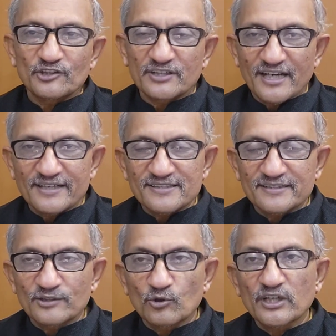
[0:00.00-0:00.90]
Your dad
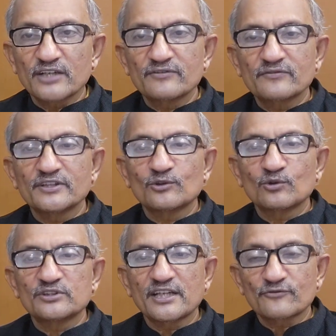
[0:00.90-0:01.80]
said, okay, we will
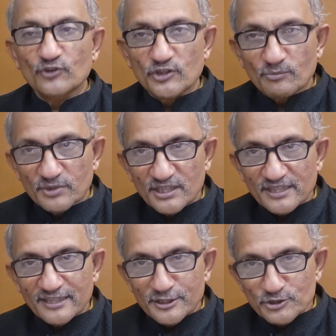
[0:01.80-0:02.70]
go there for your
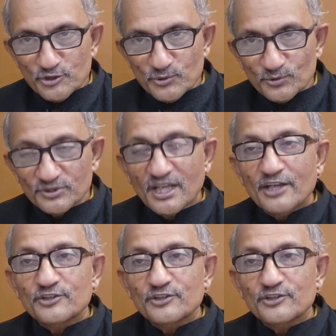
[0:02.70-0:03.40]
birthday in June.